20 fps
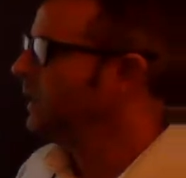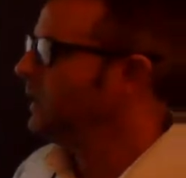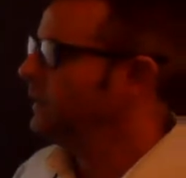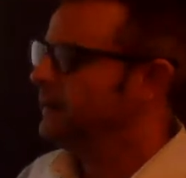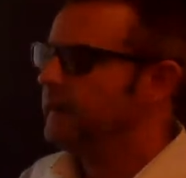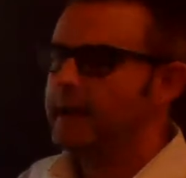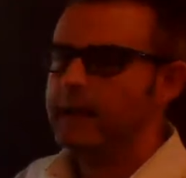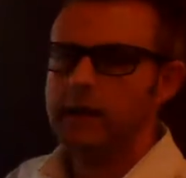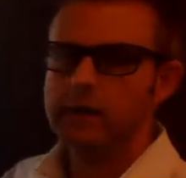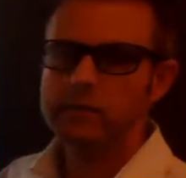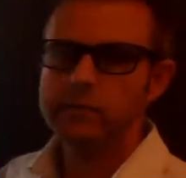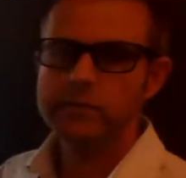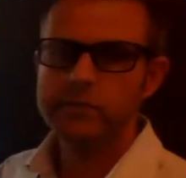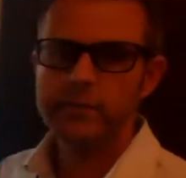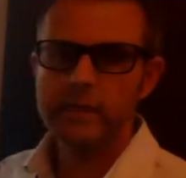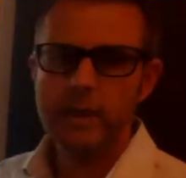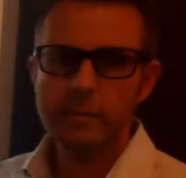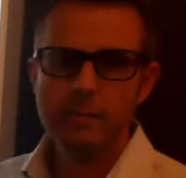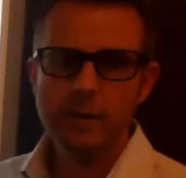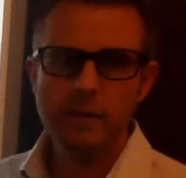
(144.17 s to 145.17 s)
Now,
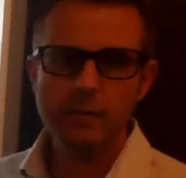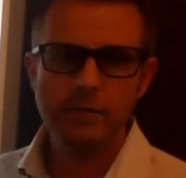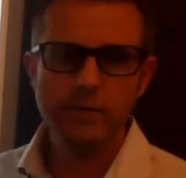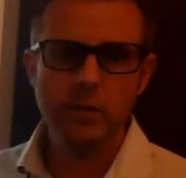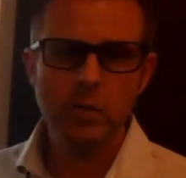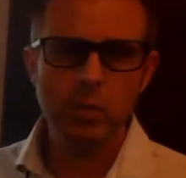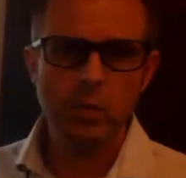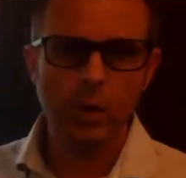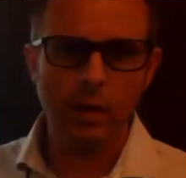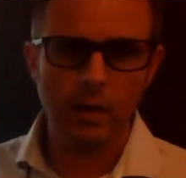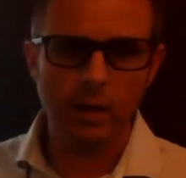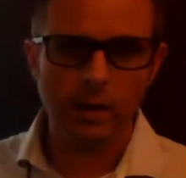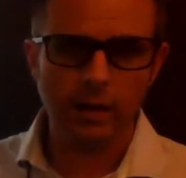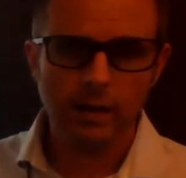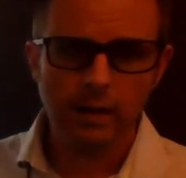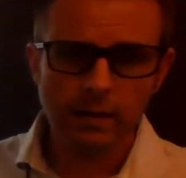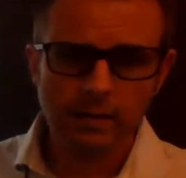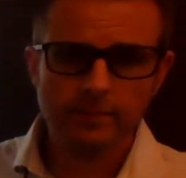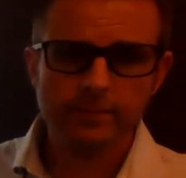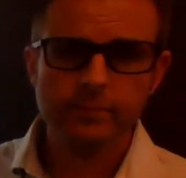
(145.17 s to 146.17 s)
some of you
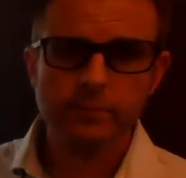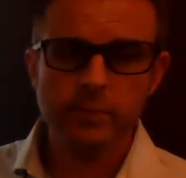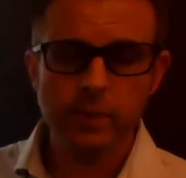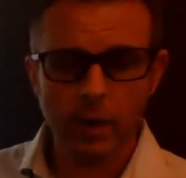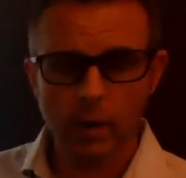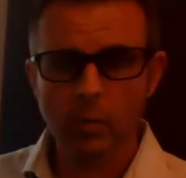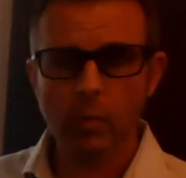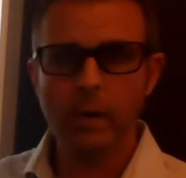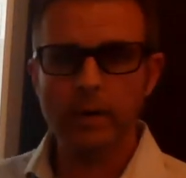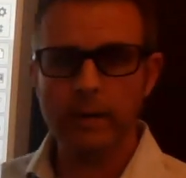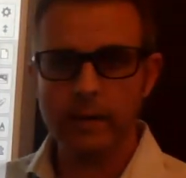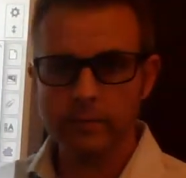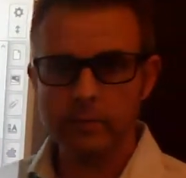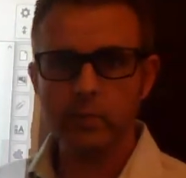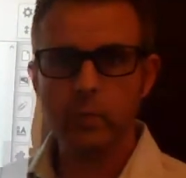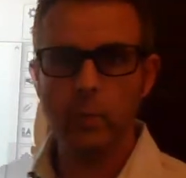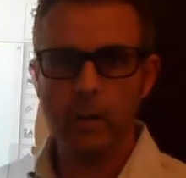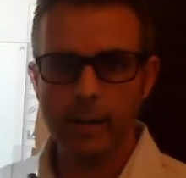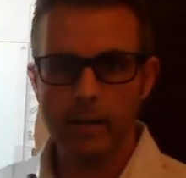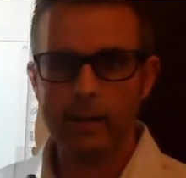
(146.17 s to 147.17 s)
all know what a
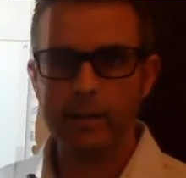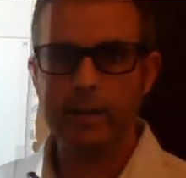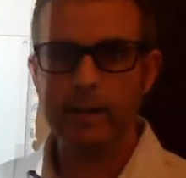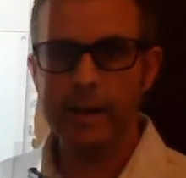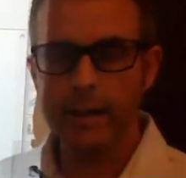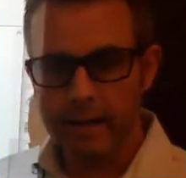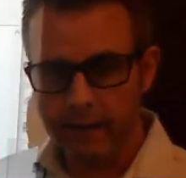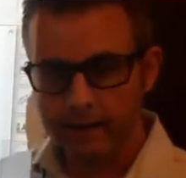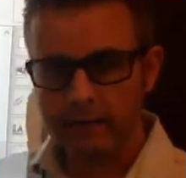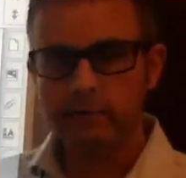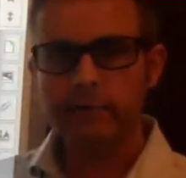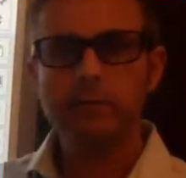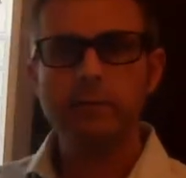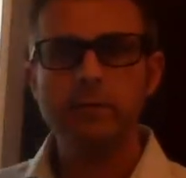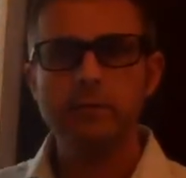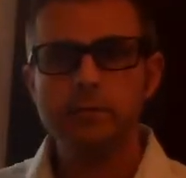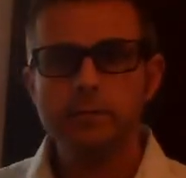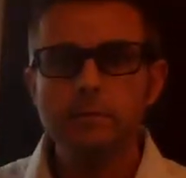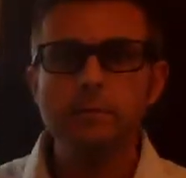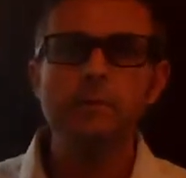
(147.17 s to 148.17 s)
square is.
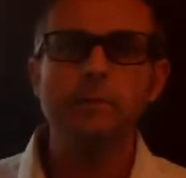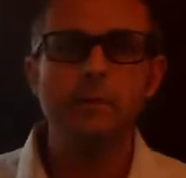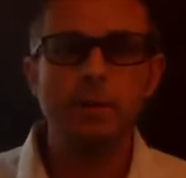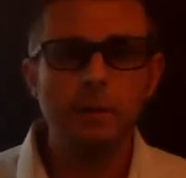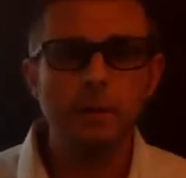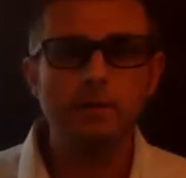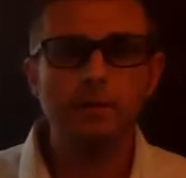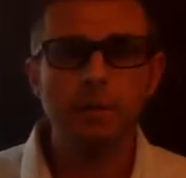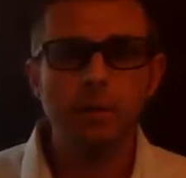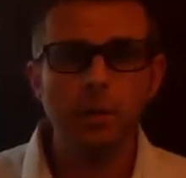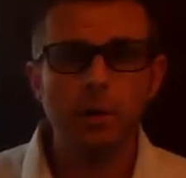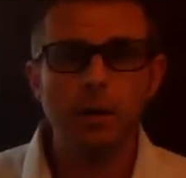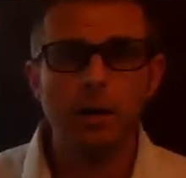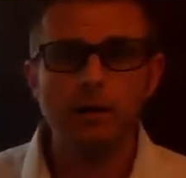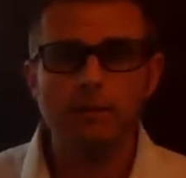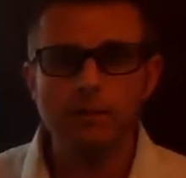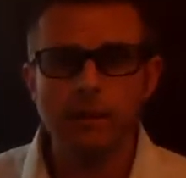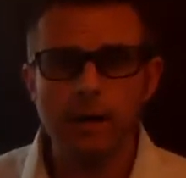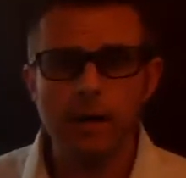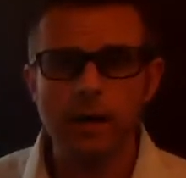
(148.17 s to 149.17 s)
Some of you
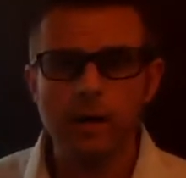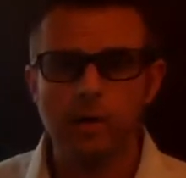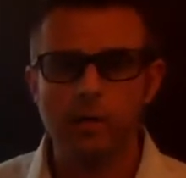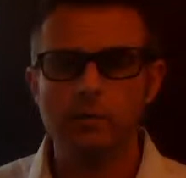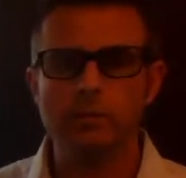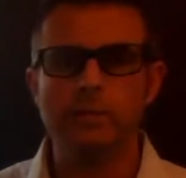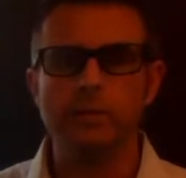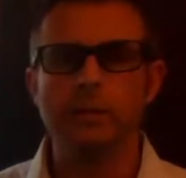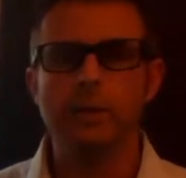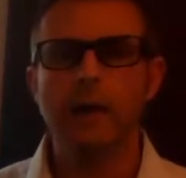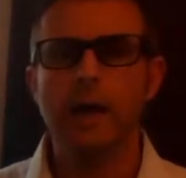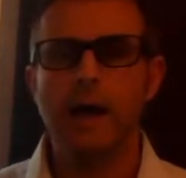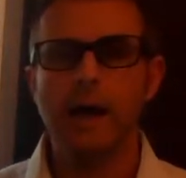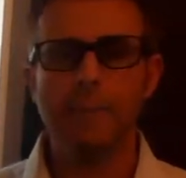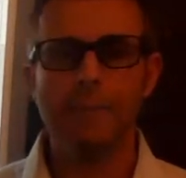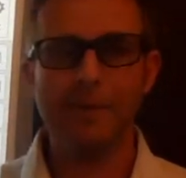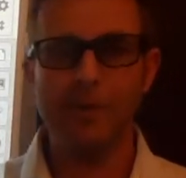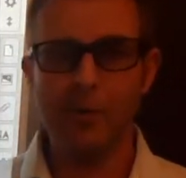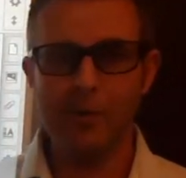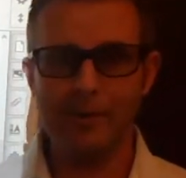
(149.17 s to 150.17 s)
all don't. I'm
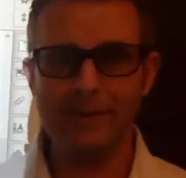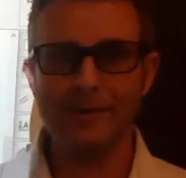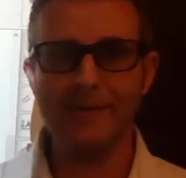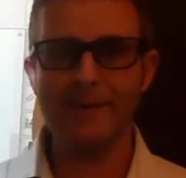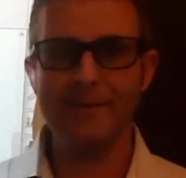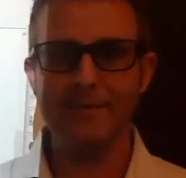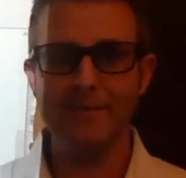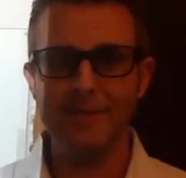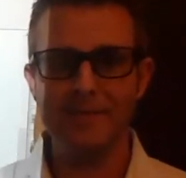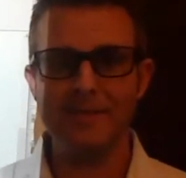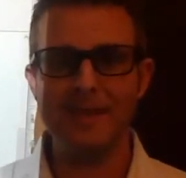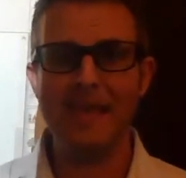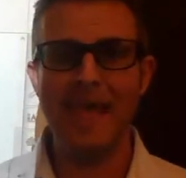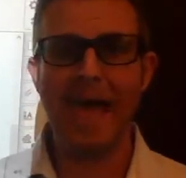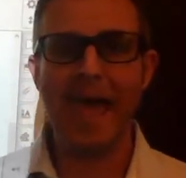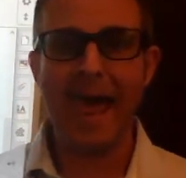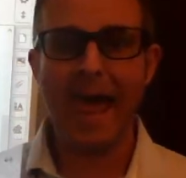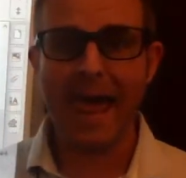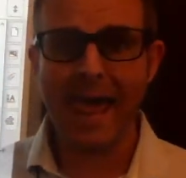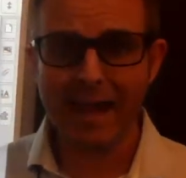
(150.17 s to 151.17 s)
going to give you the
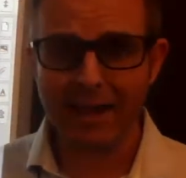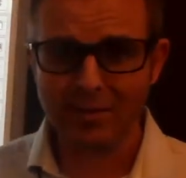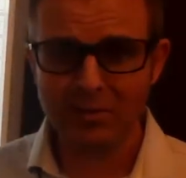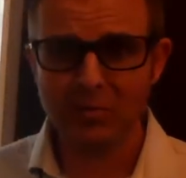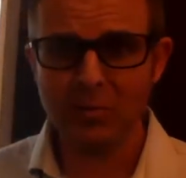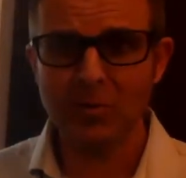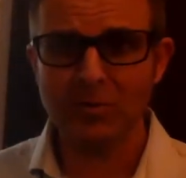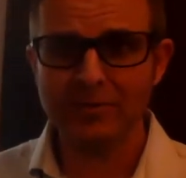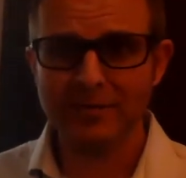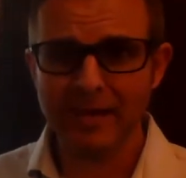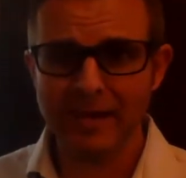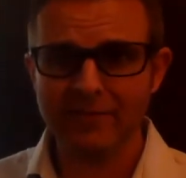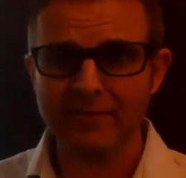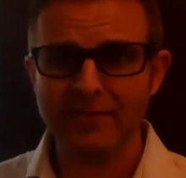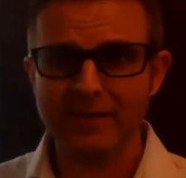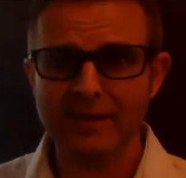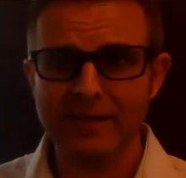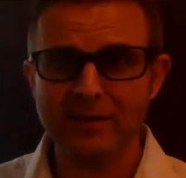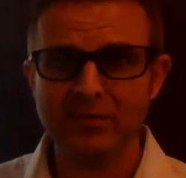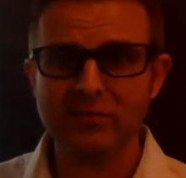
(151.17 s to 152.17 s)
actual
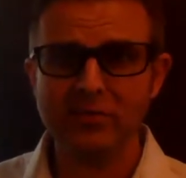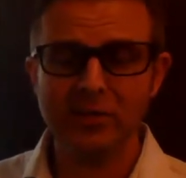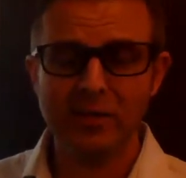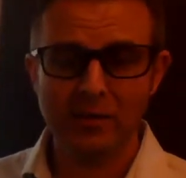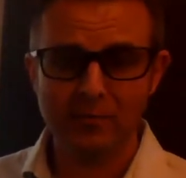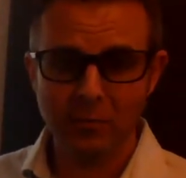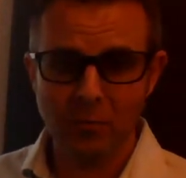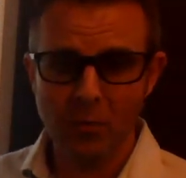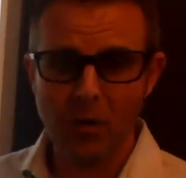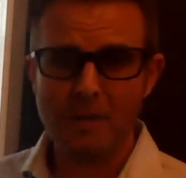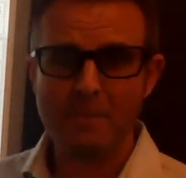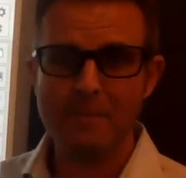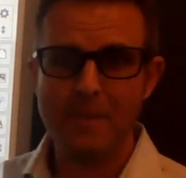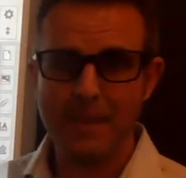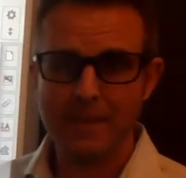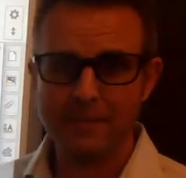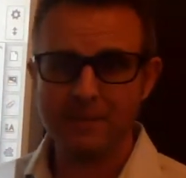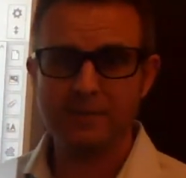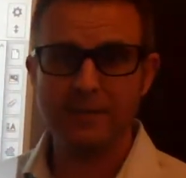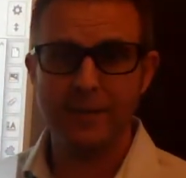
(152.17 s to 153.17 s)
definition of what
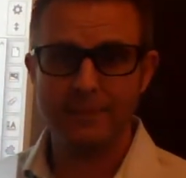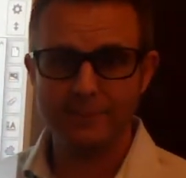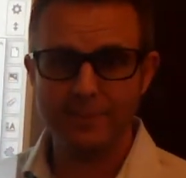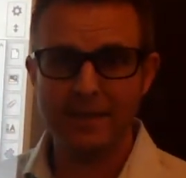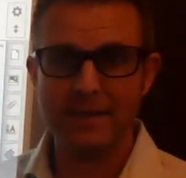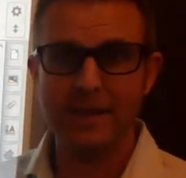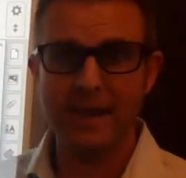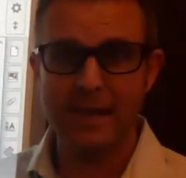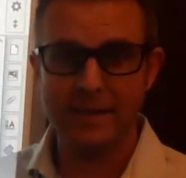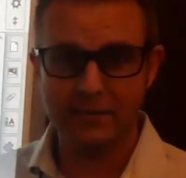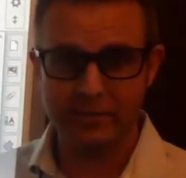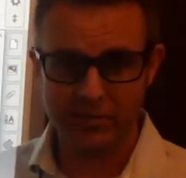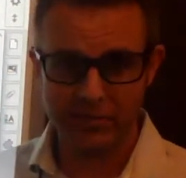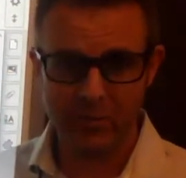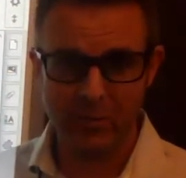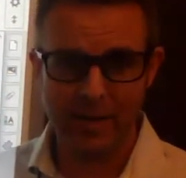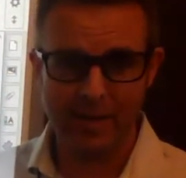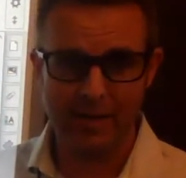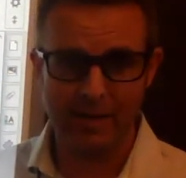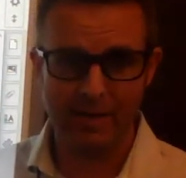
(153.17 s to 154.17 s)
makes something a
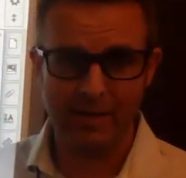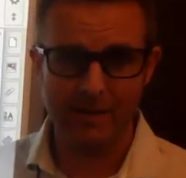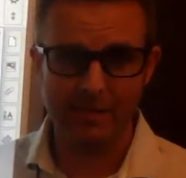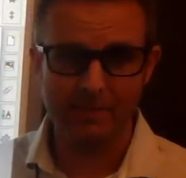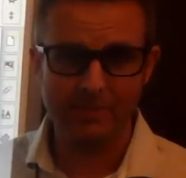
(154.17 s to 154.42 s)
square.